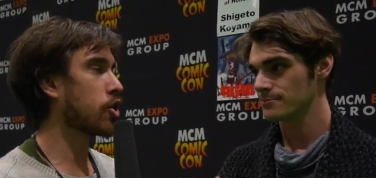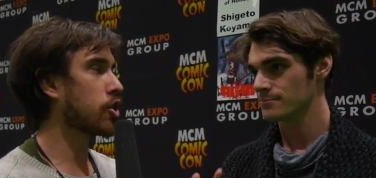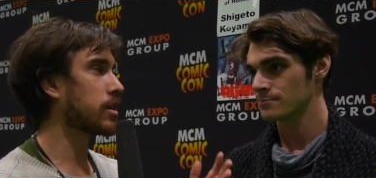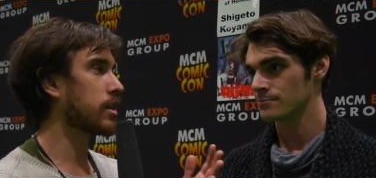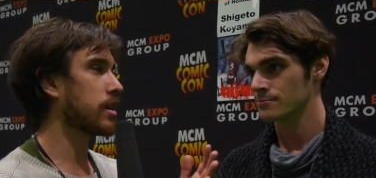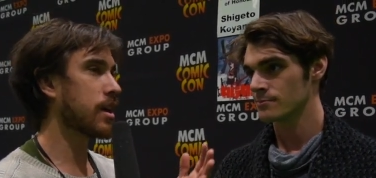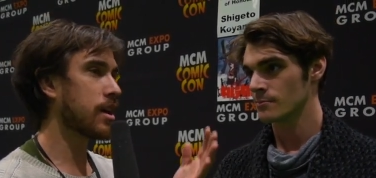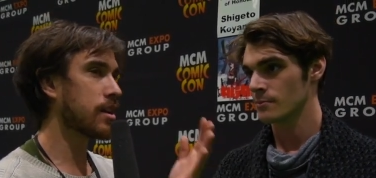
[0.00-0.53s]
Speaker 1: Con
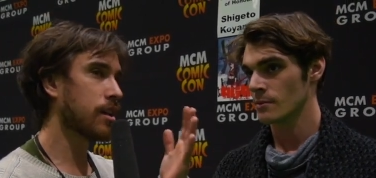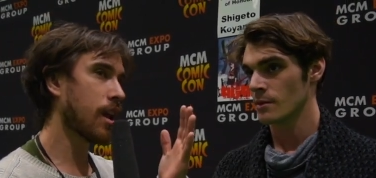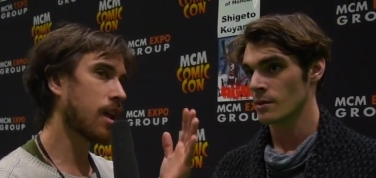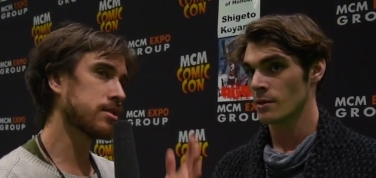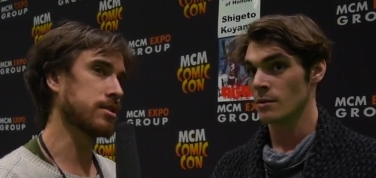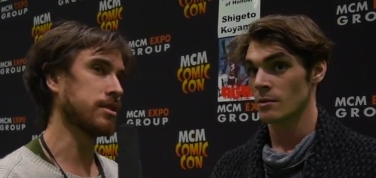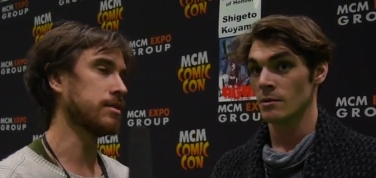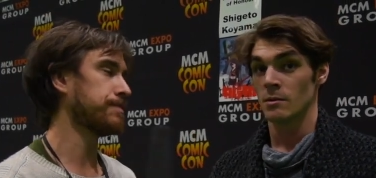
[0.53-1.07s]
in
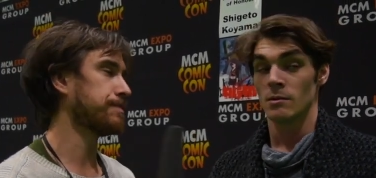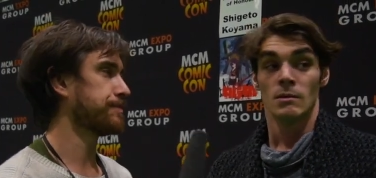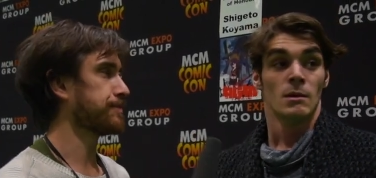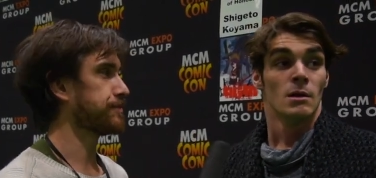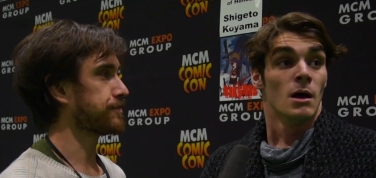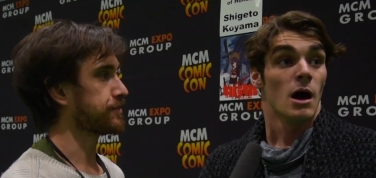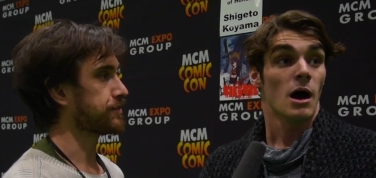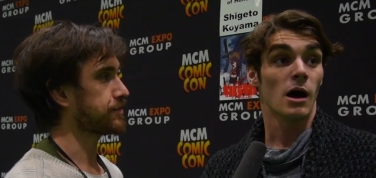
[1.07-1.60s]
London?
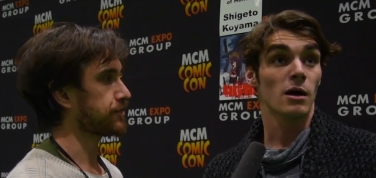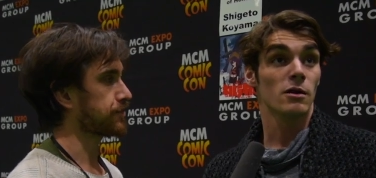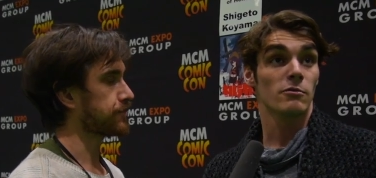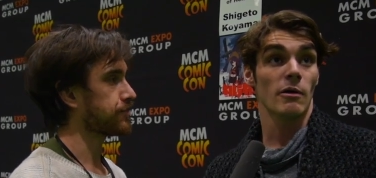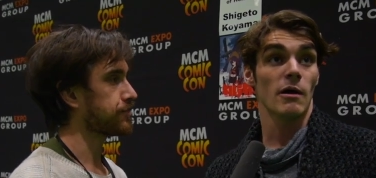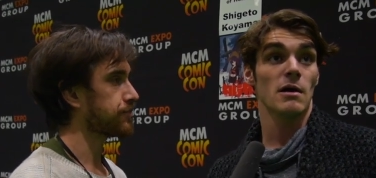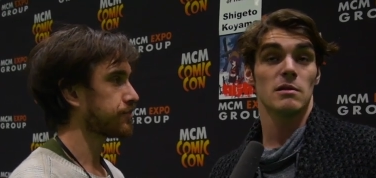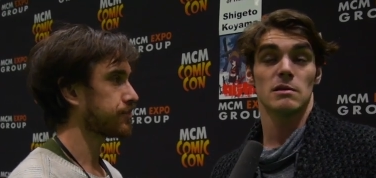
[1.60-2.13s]
Speaker 2: Uh,
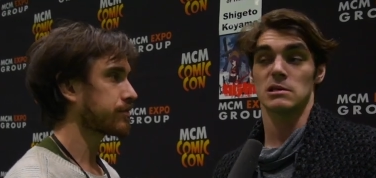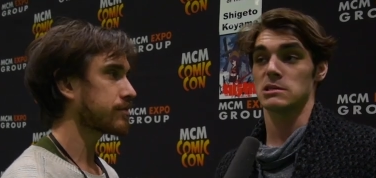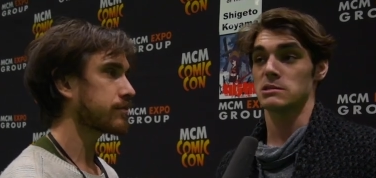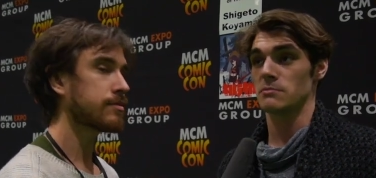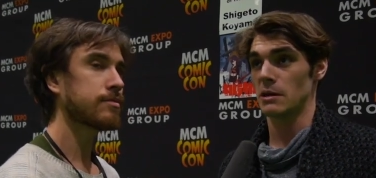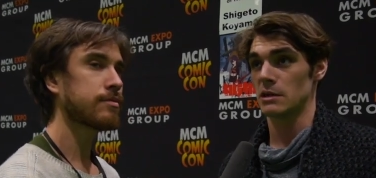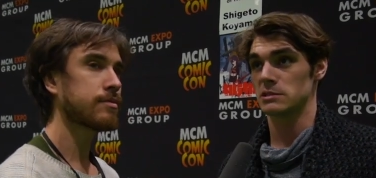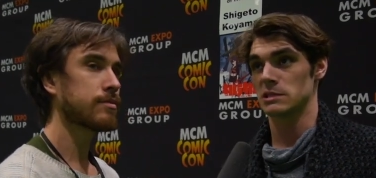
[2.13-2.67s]
great, this is
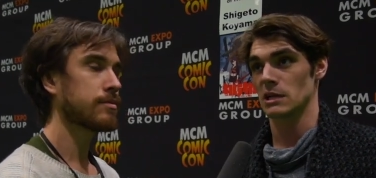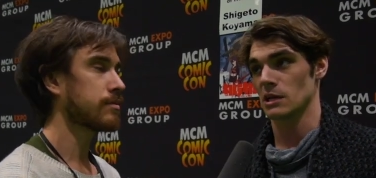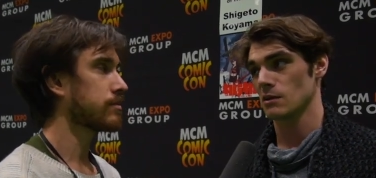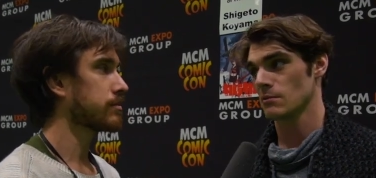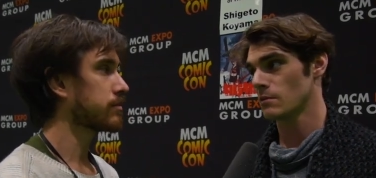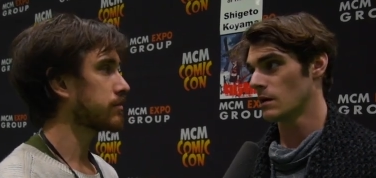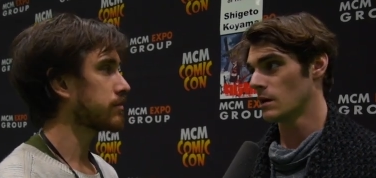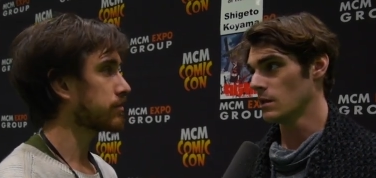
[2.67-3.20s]
my second
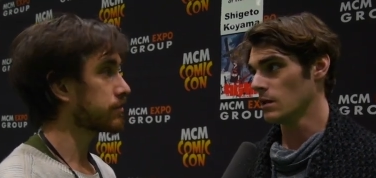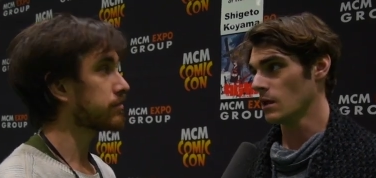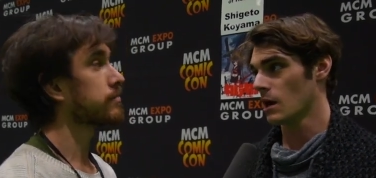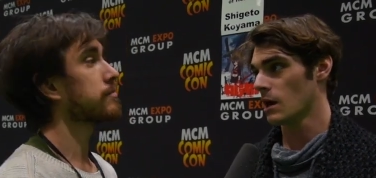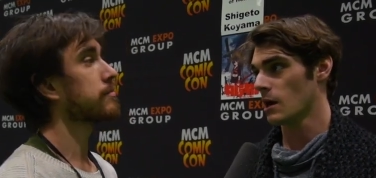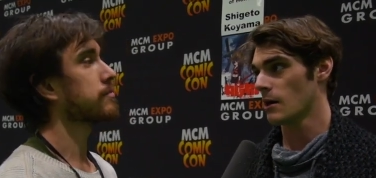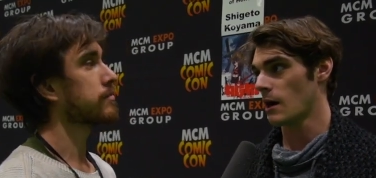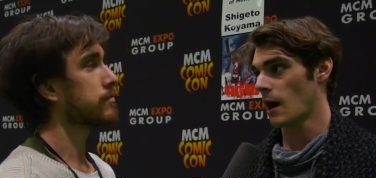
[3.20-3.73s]
one.
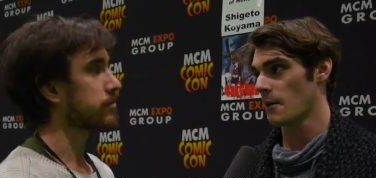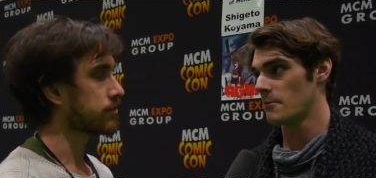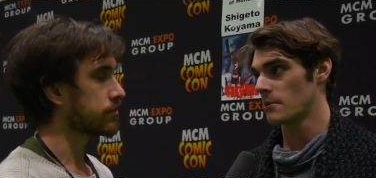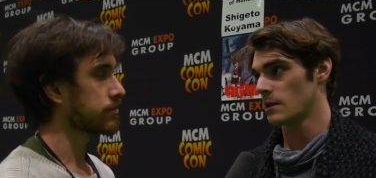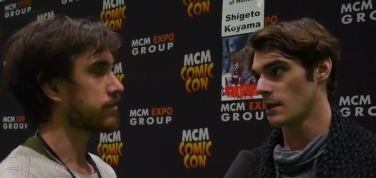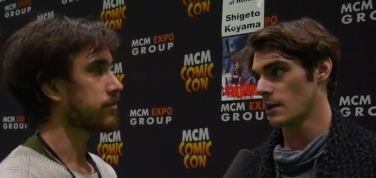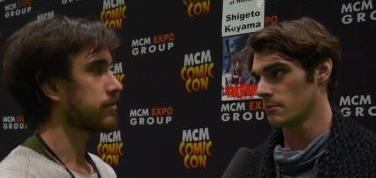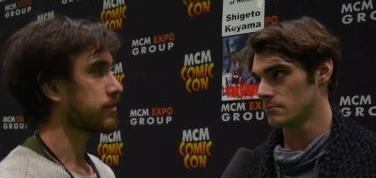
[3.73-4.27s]
Uh, I've been
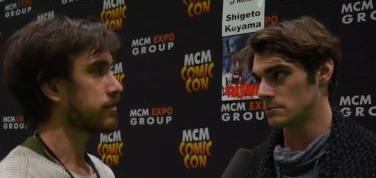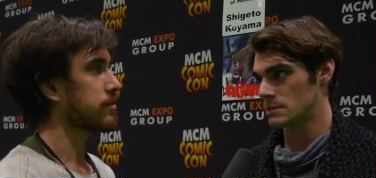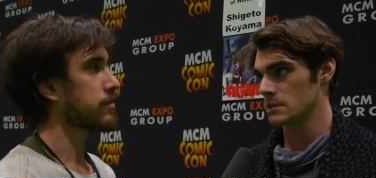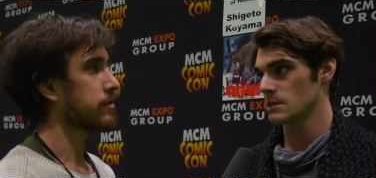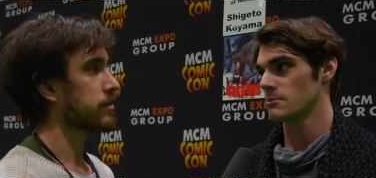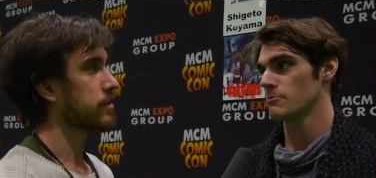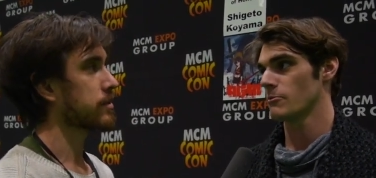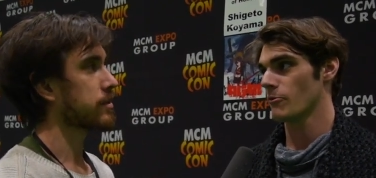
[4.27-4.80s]
to M C
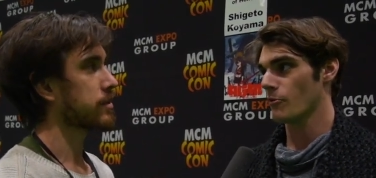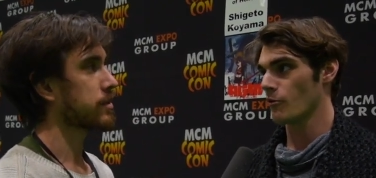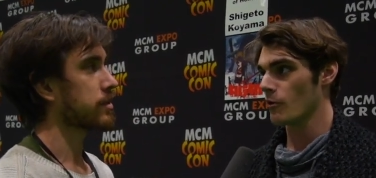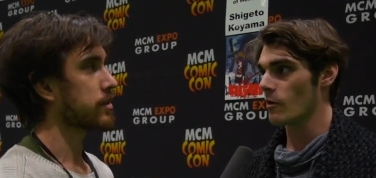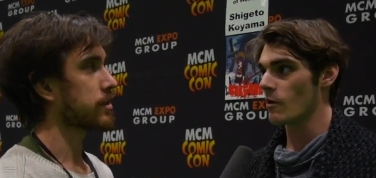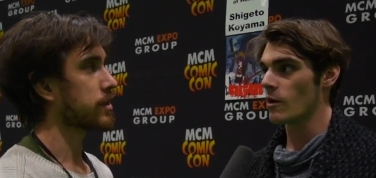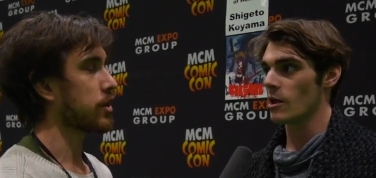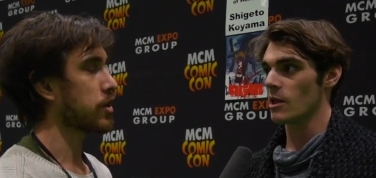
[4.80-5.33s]
M
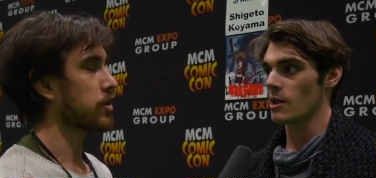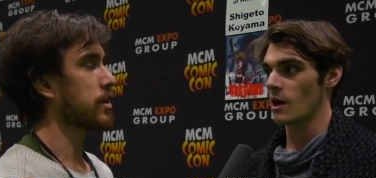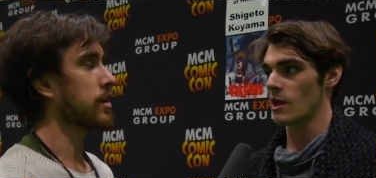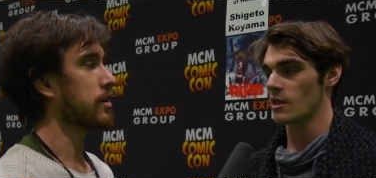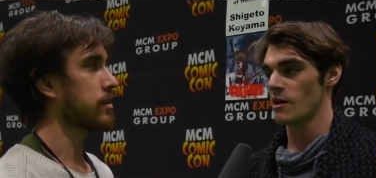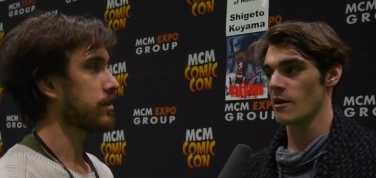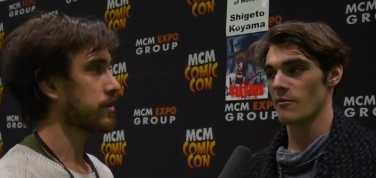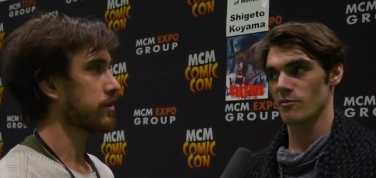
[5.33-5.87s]
before, and I
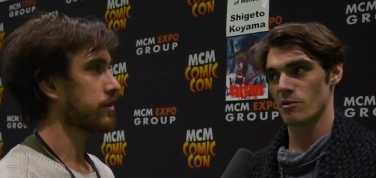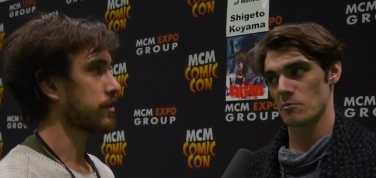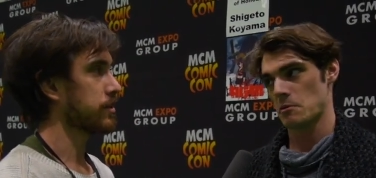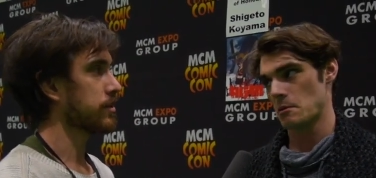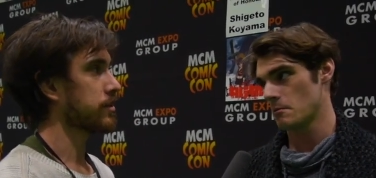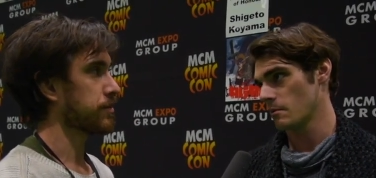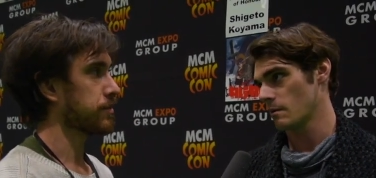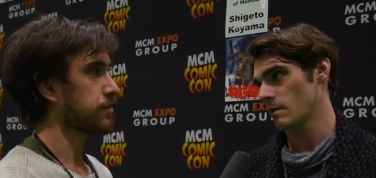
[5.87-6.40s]
love the
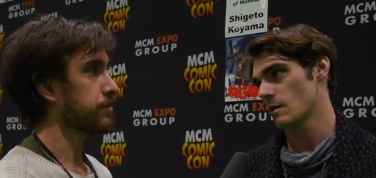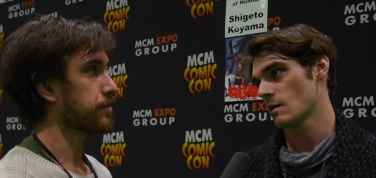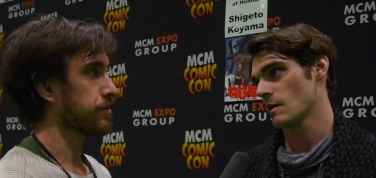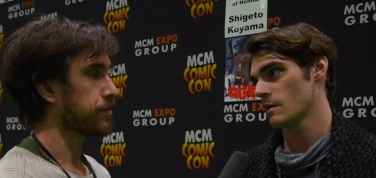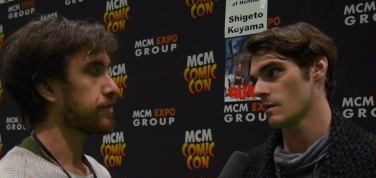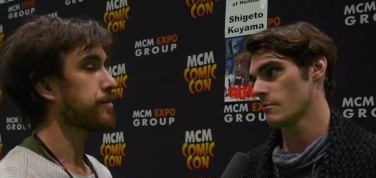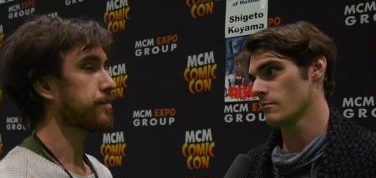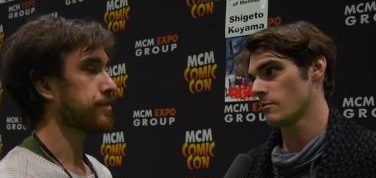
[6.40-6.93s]
people here. I
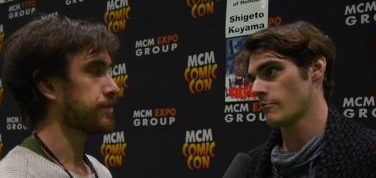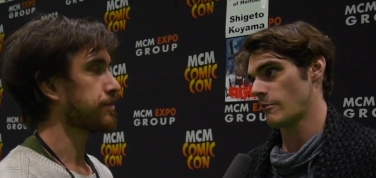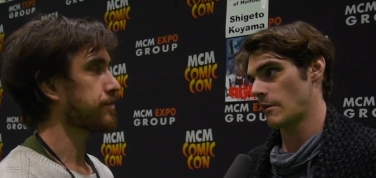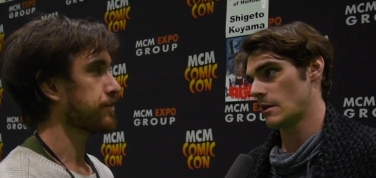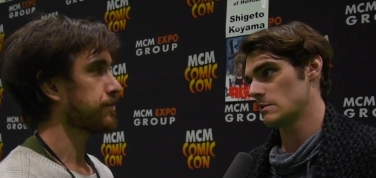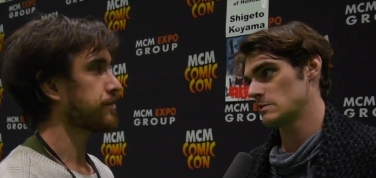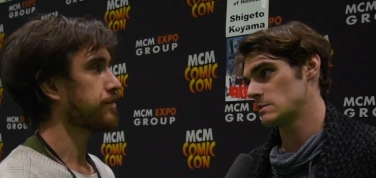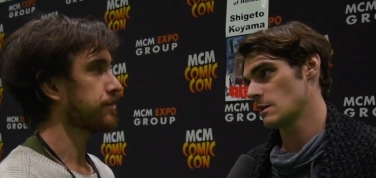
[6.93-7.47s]
love the
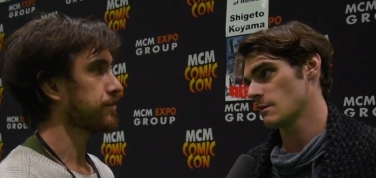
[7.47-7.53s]
fans